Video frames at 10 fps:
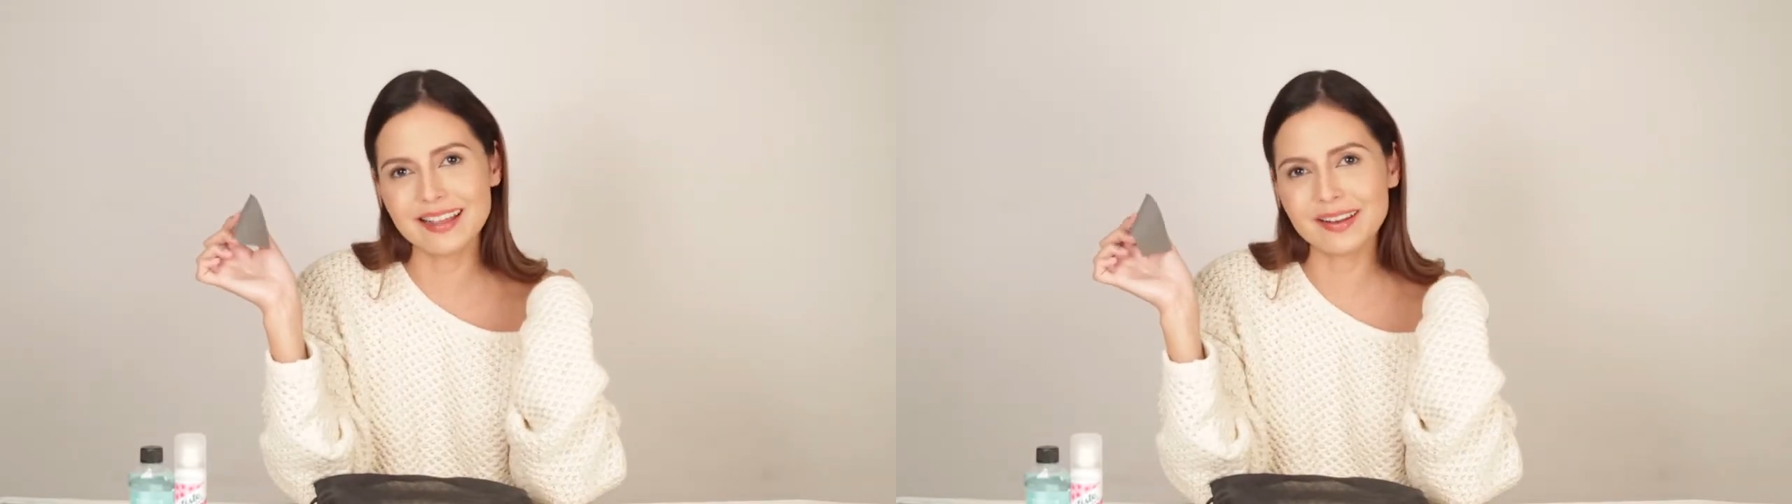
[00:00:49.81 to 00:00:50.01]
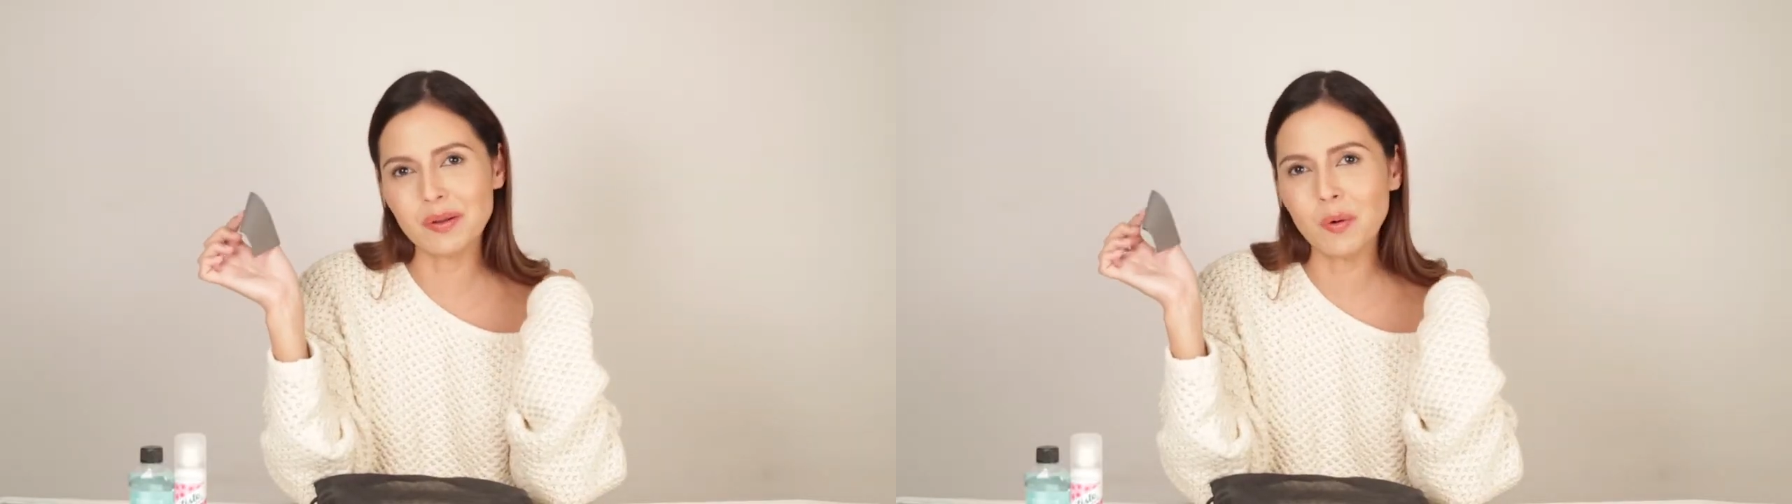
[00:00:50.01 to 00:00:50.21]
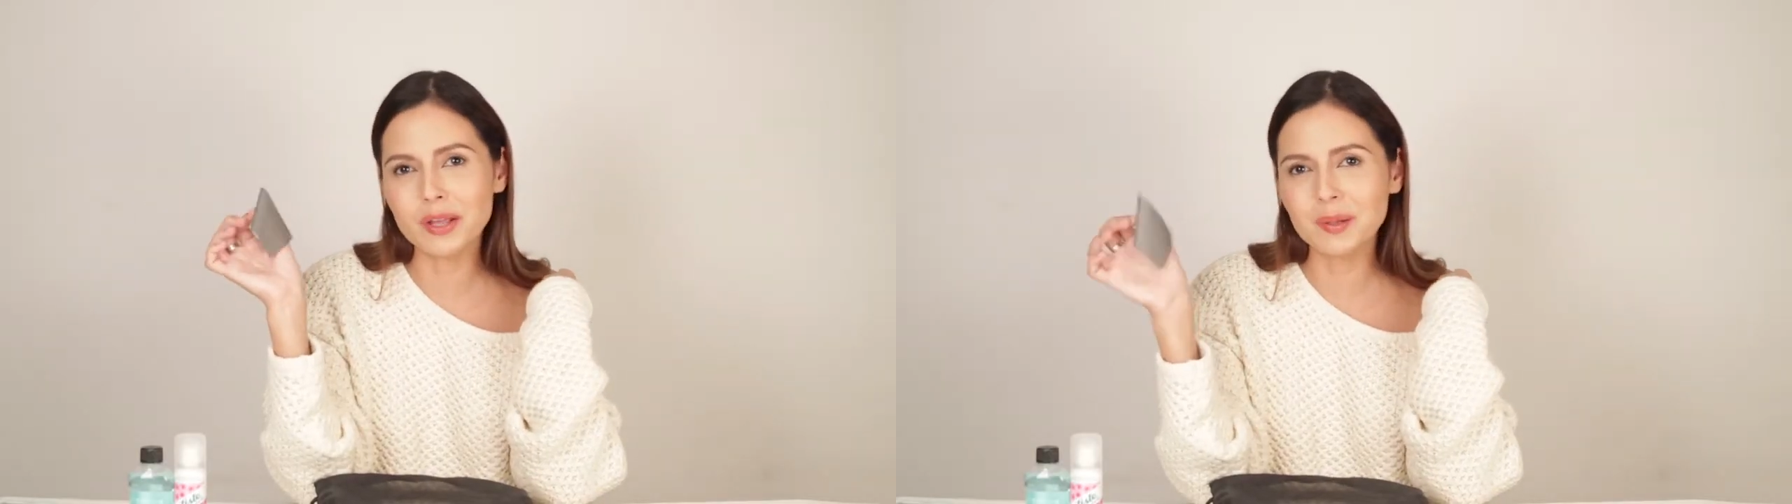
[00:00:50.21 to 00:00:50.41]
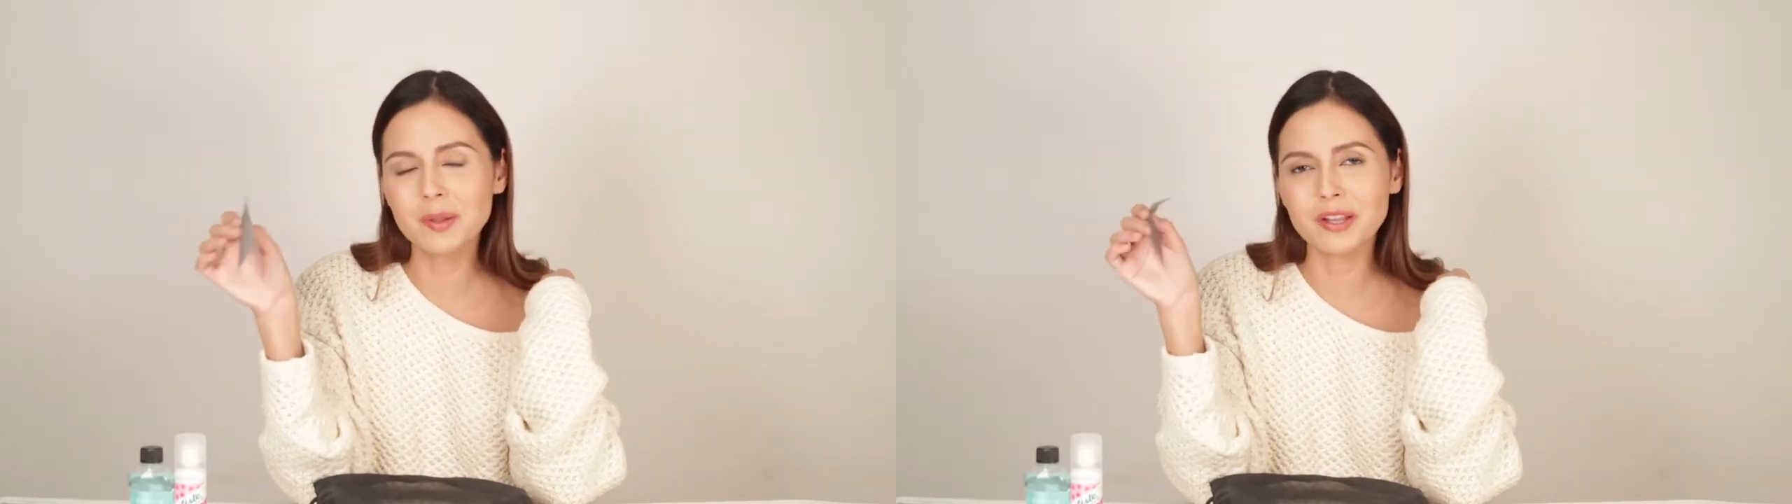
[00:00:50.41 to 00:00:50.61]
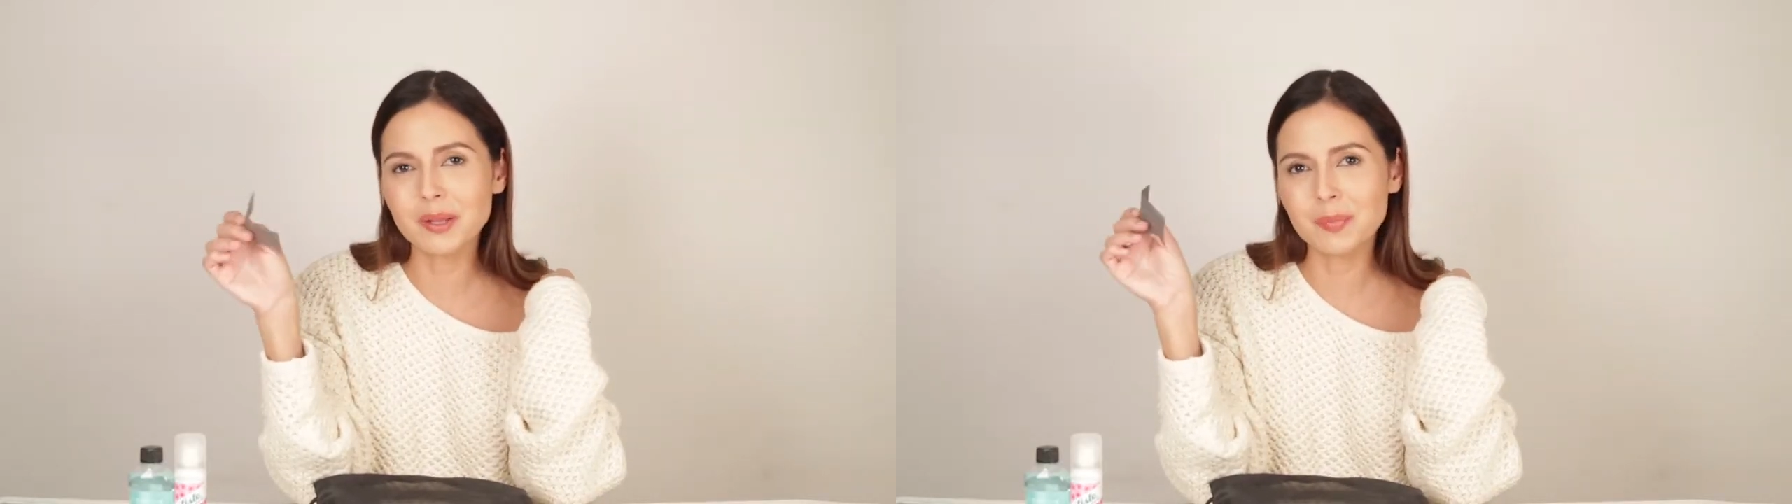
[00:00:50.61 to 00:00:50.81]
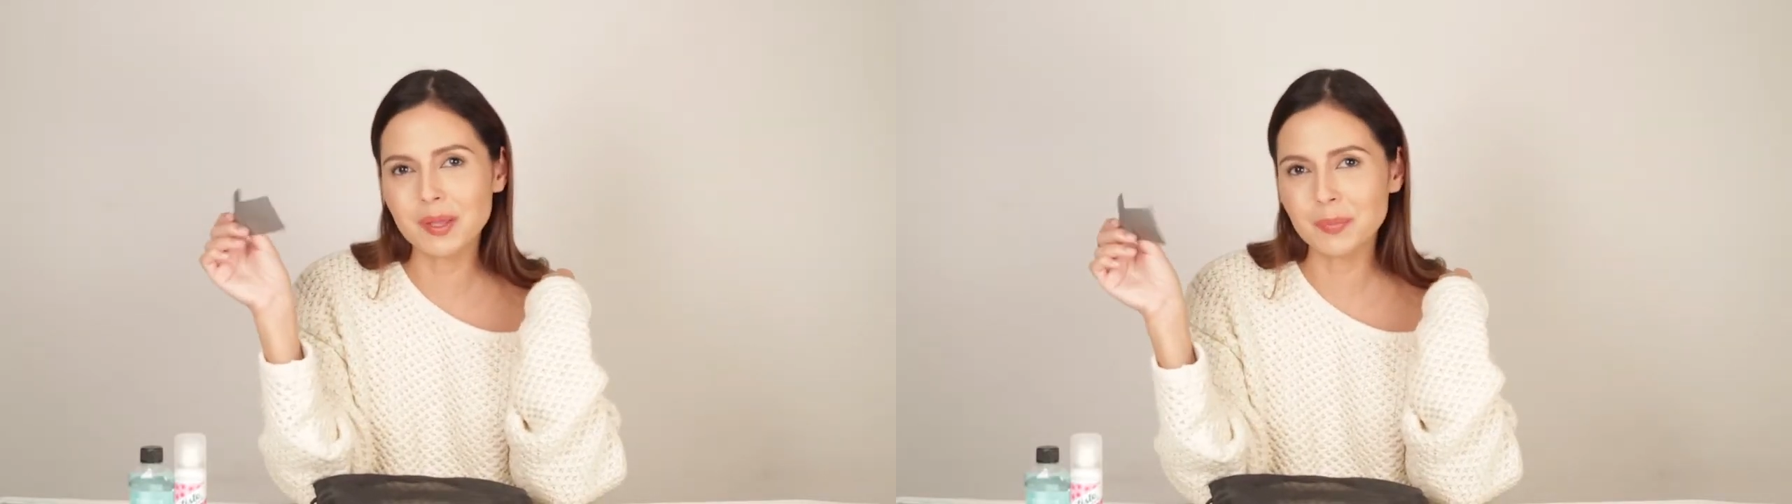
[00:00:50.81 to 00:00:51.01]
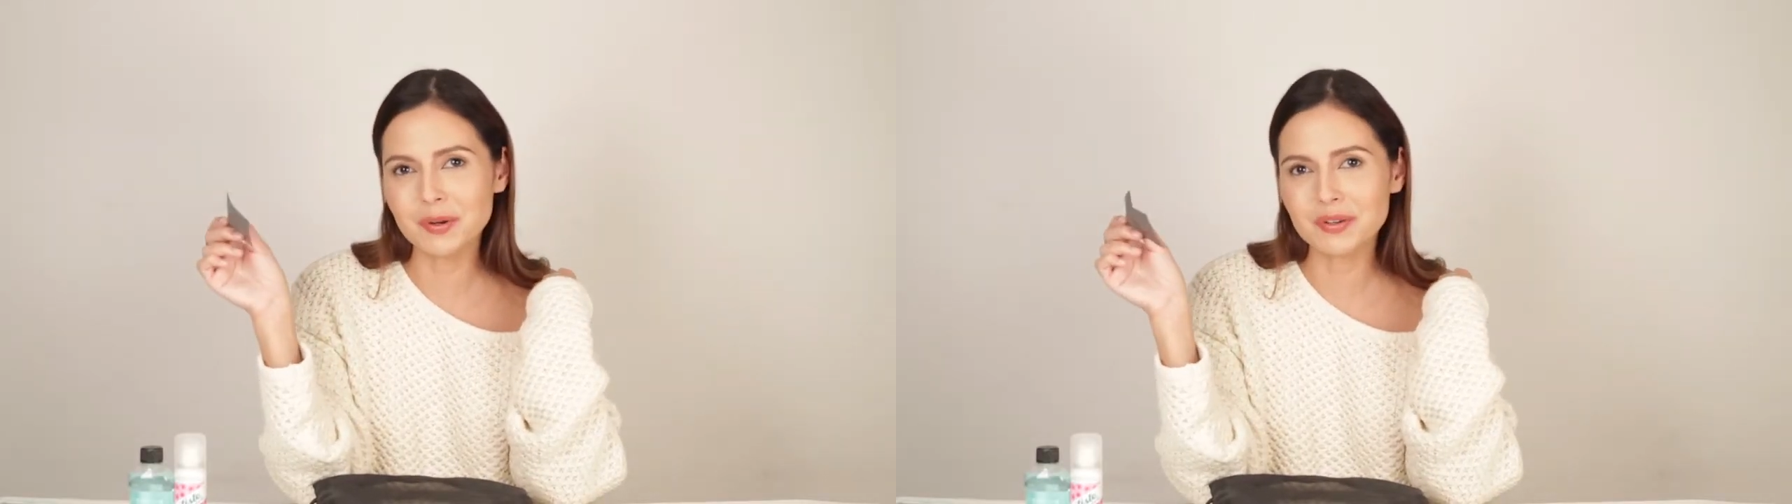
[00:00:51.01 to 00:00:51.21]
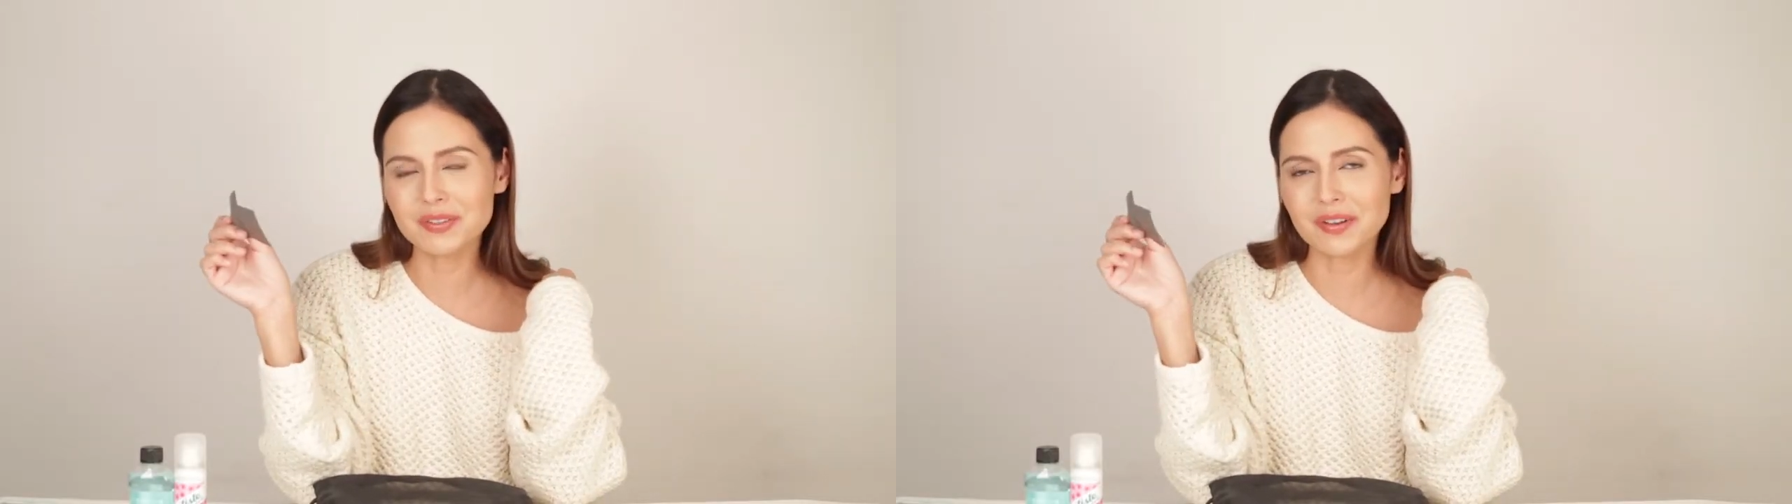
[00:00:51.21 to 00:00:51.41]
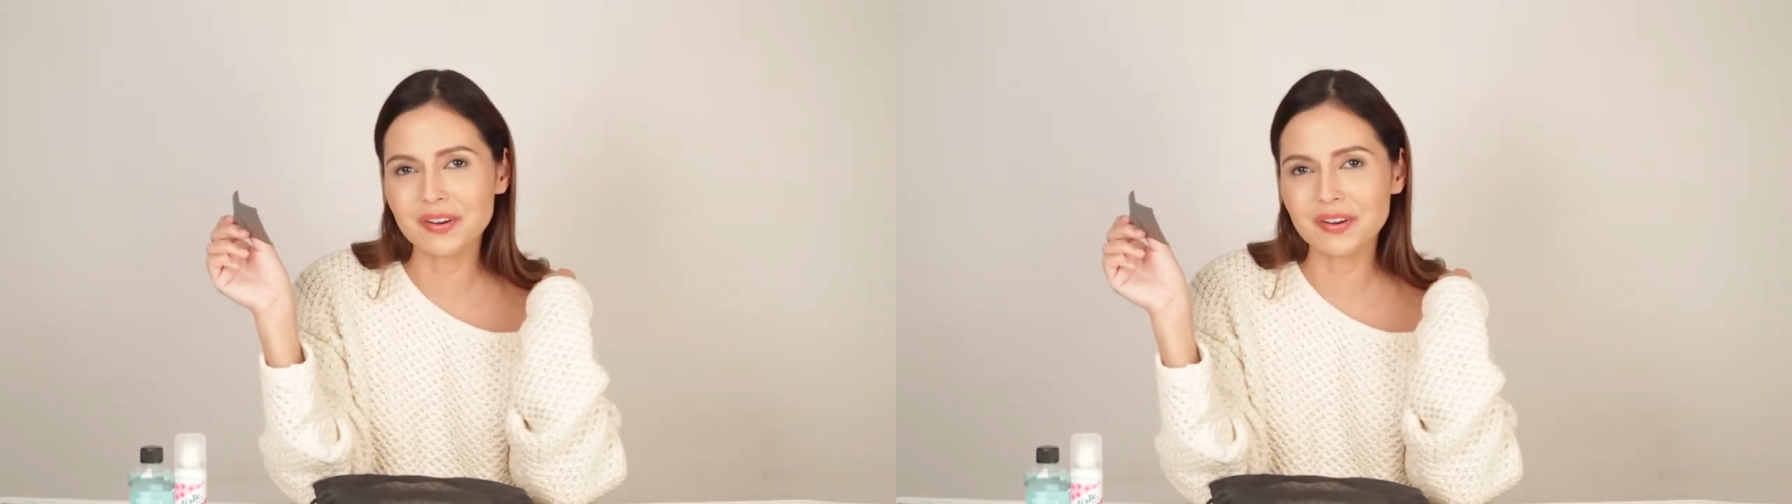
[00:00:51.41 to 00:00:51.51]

and oil blotting papers